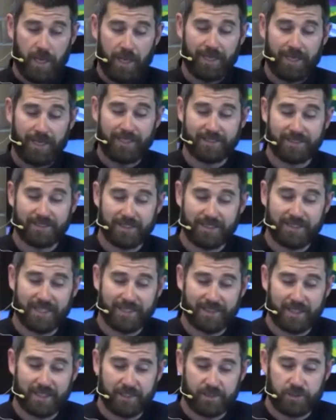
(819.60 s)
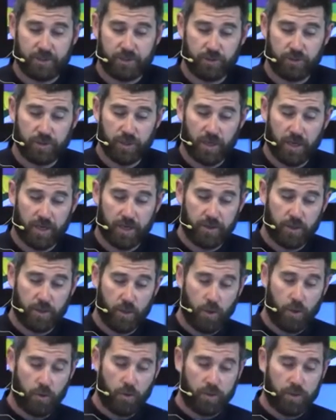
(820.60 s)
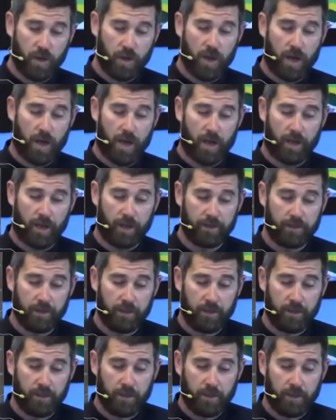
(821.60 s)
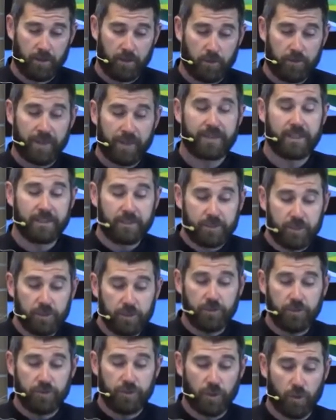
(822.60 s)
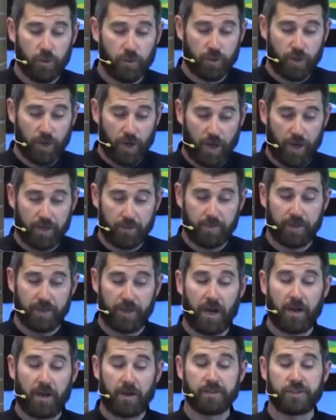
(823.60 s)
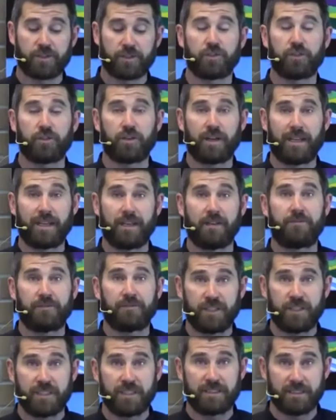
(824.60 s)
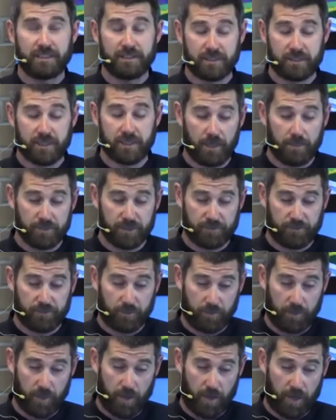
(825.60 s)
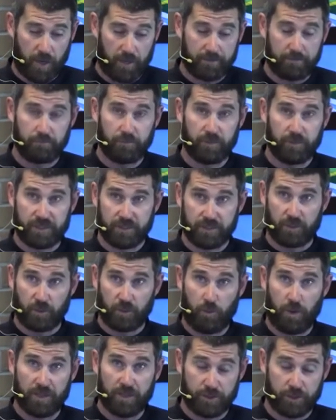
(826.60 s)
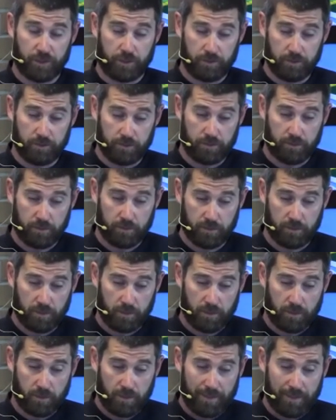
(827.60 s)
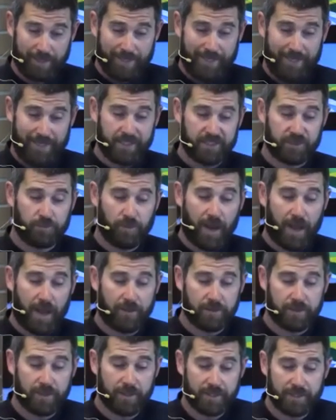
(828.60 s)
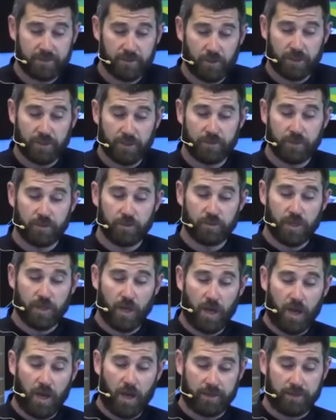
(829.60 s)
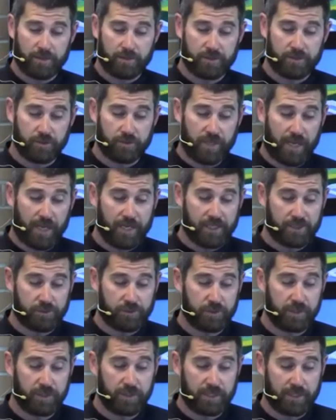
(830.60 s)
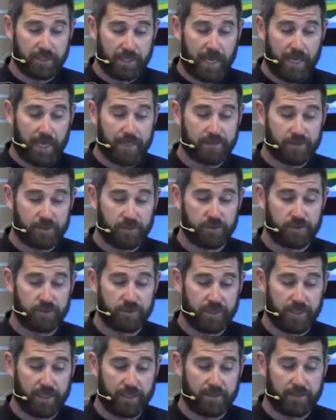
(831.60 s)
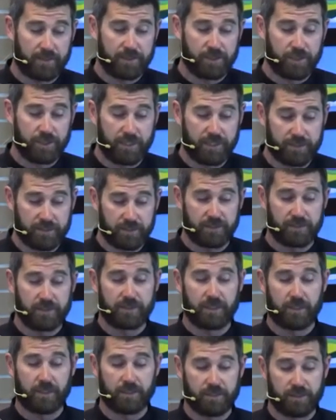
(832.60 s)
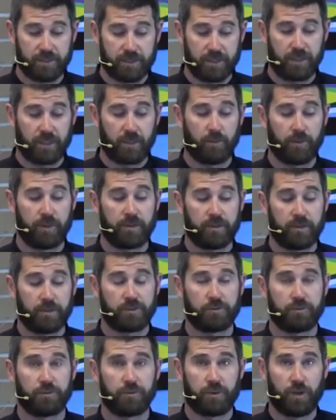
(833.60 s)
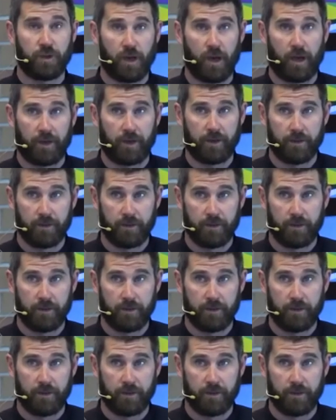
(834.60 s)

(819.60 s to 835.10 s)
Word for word: It isn't that they do not know God or that they do know God but aren't sure if Jesus comes from God, which is the question. It is rather that they don't even know God and so naturally cannot associate the Jesus that they are seeing with the true God.